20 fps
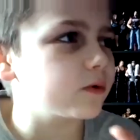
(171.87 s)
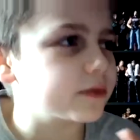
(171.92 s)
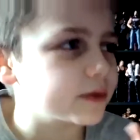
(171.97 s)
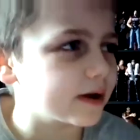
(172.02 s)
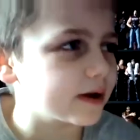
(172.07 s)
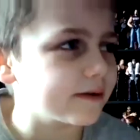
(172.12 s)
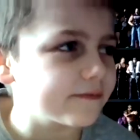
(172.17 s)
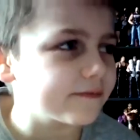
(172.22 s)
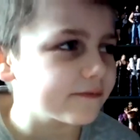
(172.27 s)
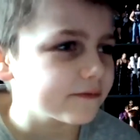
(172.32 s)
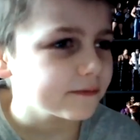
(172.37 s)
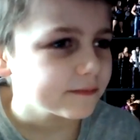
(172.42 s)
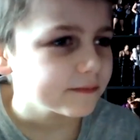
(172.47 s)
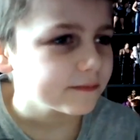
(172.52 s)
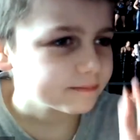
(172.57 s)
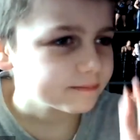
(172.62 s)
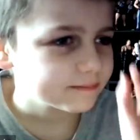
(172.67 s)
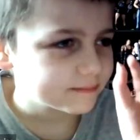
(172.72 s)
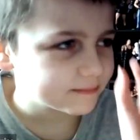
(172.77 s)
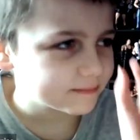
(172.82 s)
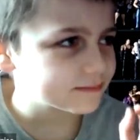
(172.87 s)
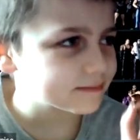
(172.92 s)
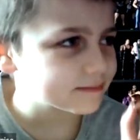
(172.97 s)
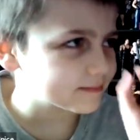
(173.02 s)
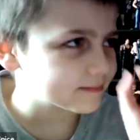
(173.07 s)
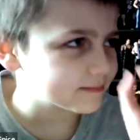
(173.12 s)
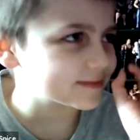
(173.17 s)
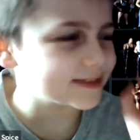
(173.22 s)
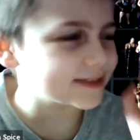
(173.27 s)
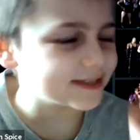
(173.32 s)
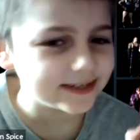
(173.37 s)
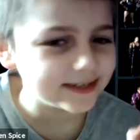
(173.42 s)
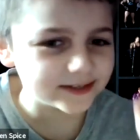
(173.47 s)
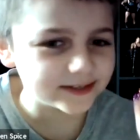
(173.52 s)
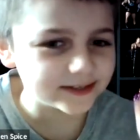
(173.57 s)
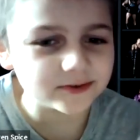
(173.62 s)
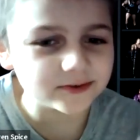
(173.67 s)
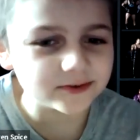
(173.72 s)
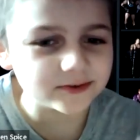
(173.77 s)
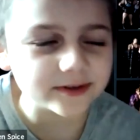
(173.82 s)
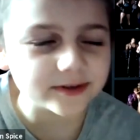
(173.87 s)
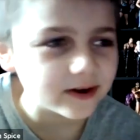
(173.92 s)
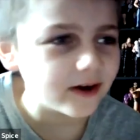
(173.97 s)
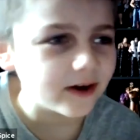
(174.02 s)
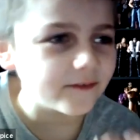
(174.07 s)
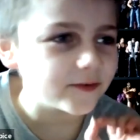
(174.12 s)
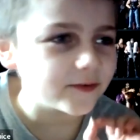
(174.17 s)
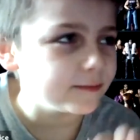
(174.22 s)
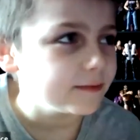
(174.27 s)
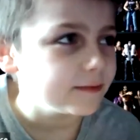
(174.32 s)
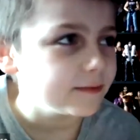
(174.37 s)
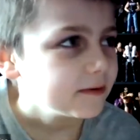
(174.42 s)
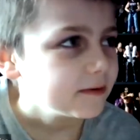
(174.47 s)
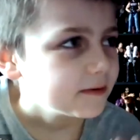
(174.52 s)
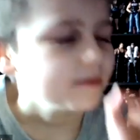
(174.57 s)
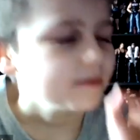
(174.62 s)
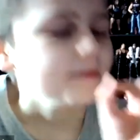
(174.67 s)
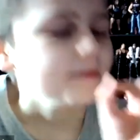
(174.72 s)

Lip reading: old enough to drink coffee.